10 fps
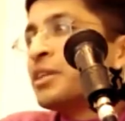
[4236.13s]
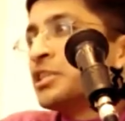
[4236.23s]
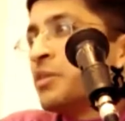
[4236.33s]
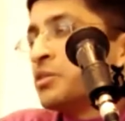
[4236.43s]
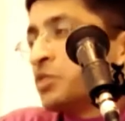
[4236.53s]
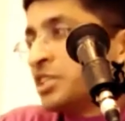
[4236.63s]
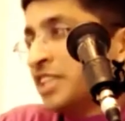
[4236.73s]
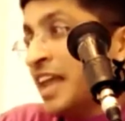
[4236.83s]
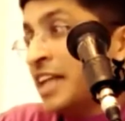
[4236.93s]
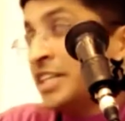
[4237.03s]
principles was a
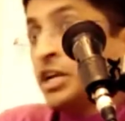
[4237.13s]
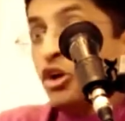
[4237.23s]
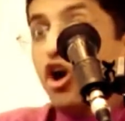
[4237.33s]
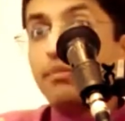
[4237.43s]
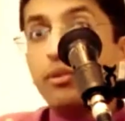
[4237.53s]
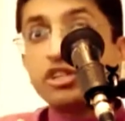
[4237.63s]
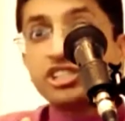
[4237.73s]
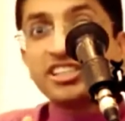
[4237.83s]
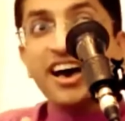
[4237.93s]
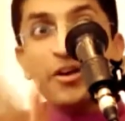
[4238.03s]
challenge, and your
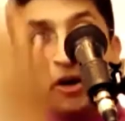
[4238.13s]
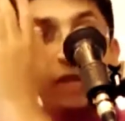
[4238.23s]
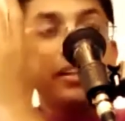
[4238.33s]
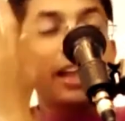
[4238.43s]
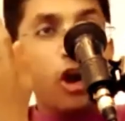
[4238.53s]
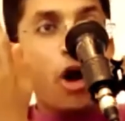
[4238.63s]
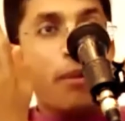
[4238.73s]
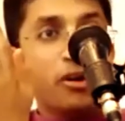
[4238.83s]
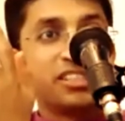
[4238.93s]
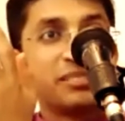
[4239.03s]
books are going to be the law
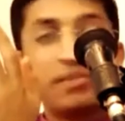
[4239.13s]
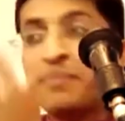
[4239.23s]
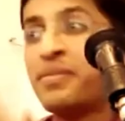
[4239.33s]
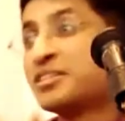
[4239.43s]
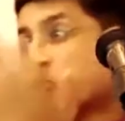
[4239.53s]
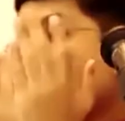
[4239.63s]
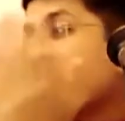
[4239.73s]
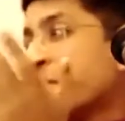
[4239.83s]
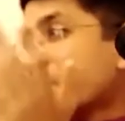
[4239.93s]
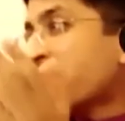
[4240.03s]
books. So
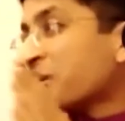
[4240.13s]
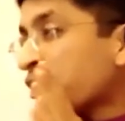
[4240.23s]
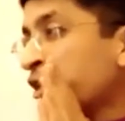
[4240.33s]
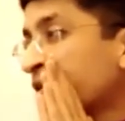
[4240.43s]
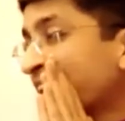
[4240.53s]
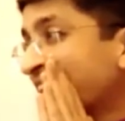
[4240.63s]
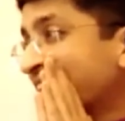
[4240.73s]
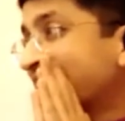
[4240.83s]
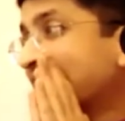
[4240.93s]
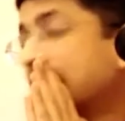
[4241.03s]
many people are going to
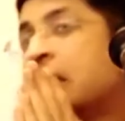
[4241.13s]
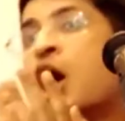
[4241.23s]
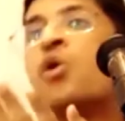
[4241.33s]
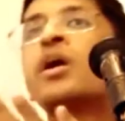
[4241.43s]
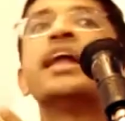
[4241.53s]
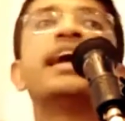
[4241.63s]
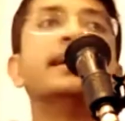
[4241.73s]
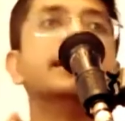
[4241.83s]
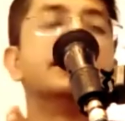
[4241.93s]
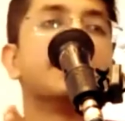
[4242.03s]
read. How can I
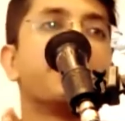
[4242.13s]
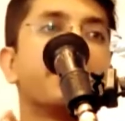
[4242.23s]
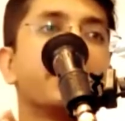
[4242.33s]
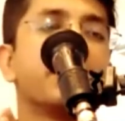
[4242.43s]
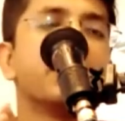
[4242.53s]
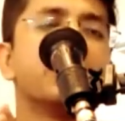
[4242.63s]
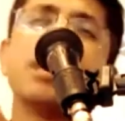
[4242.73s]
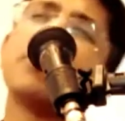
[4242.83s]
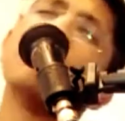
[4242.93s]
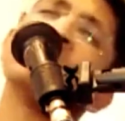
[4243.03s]
edit?
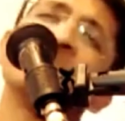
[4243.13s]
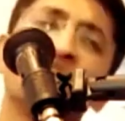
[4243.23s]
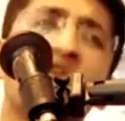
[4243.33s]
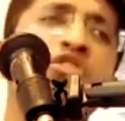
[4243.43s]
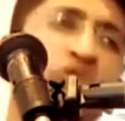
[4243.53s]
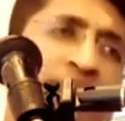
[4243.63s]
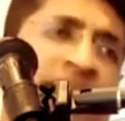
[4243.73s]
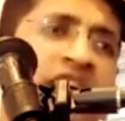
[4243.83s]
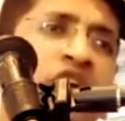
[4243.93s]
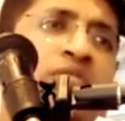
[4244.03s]
Srila Prabhupada said, no, you
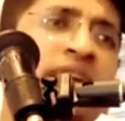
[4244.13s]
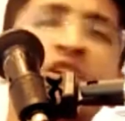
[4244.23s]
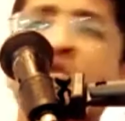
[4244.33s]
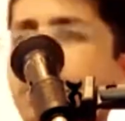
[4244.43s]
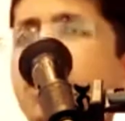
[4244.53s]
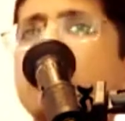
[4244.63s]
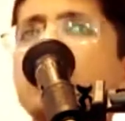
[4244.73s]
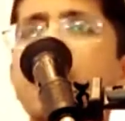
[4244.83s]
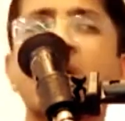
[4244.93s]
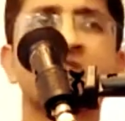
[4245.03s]
be around me, you be around
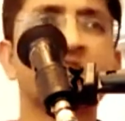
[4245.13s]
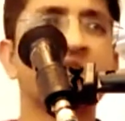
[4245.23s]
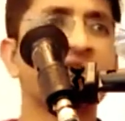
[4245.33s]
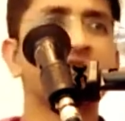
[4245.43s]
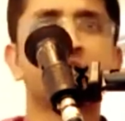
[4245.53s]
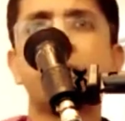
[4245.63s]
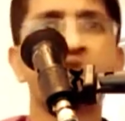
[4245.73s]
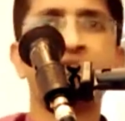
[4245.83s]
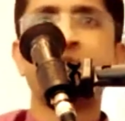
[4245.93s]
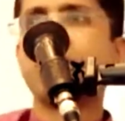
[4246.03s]
Tamal Krishna Maharaj,
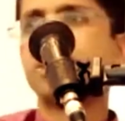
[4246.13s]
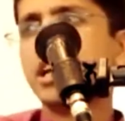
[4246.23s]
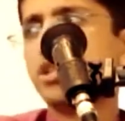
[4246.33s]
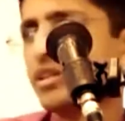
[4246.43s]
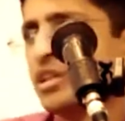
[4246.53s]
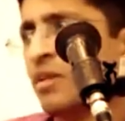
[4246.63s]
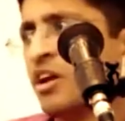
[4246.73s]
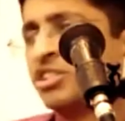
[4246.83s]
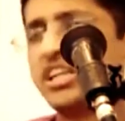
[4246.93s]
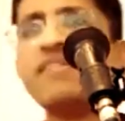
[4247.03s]
Satswarup Maharaj, Jayadvaita
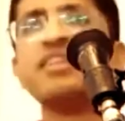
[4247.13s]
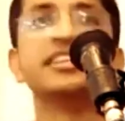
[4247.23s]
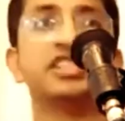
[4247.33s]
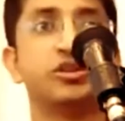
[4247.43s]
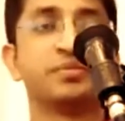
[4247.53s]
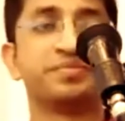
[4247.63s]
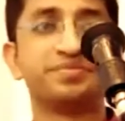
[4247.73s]
Maharaj, they will teach you.